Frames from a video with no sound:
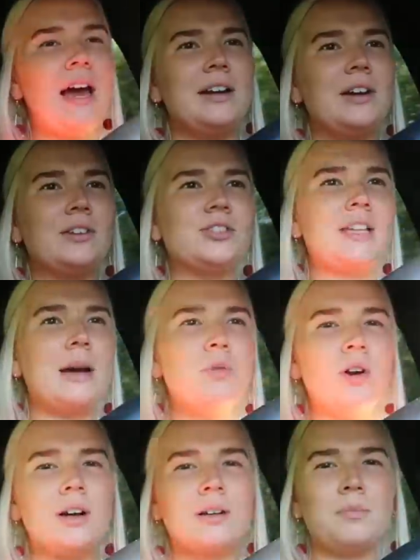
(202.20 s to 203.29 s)
I don't know, just get
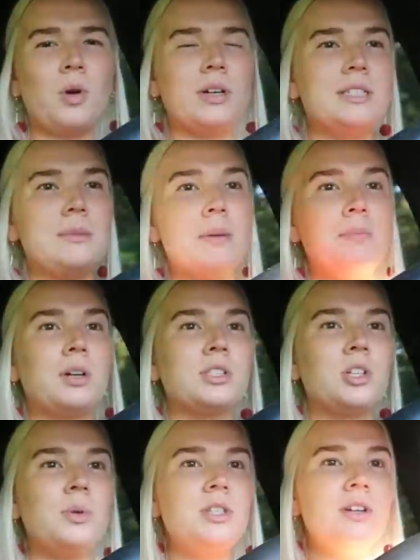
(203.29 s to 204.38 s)
more deep and
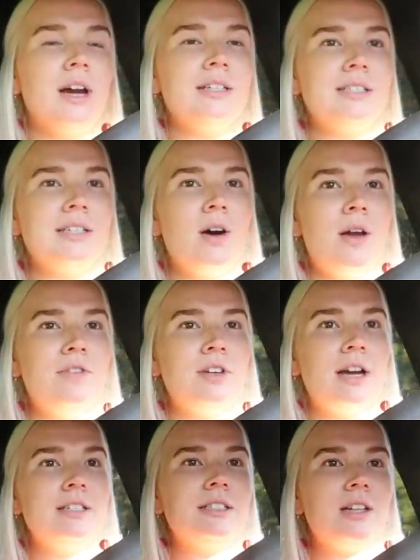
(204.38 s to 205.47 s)
personal with you guys. So if you
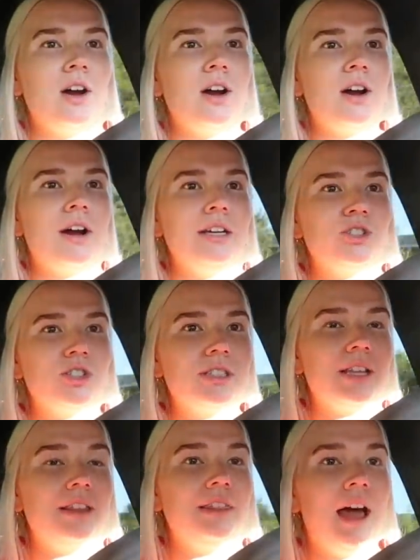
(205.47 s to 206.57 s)
guys are
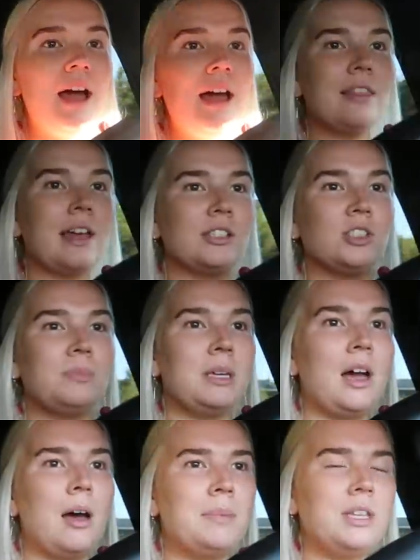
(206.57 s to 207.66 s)
interested in that, that should
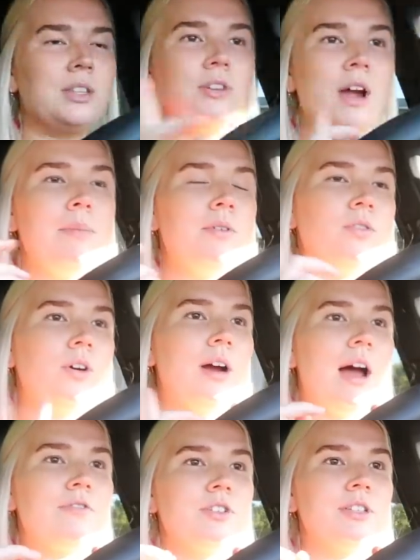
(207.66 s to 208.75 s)
be up either right before or
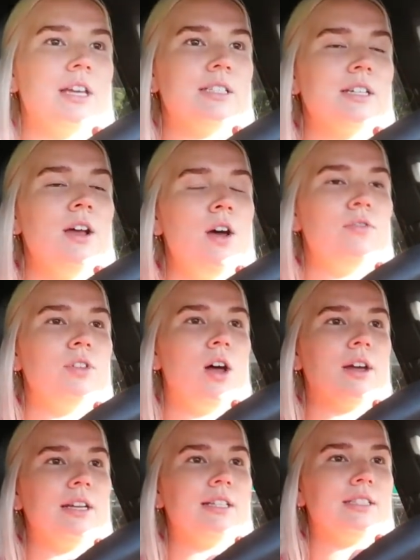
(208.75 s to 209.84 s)
after this
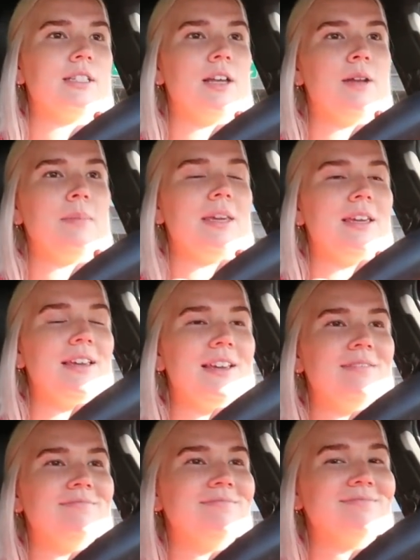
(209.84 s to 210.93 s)
vlog, and it's gonna
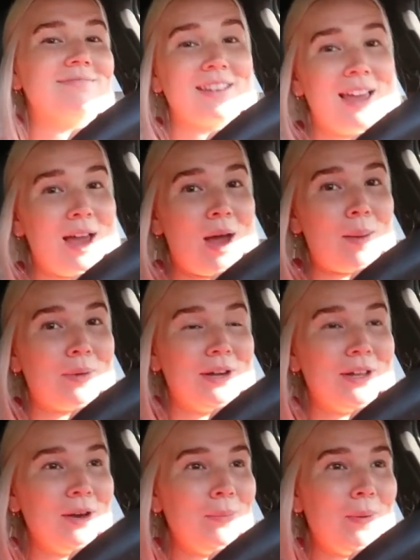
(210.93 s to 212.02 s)
be a
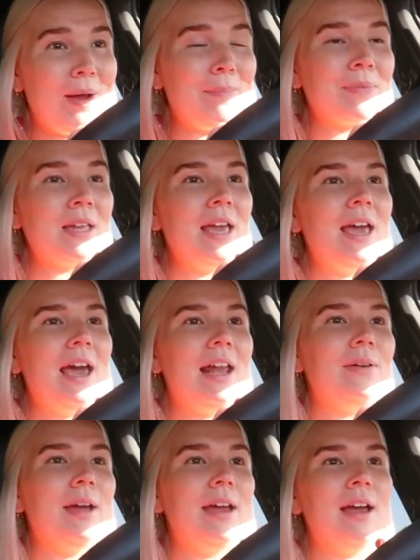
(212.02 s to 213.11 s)
pretty good one.
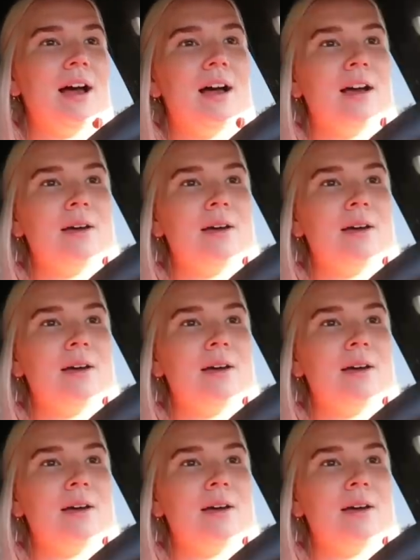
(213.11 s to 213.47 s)
Anyway,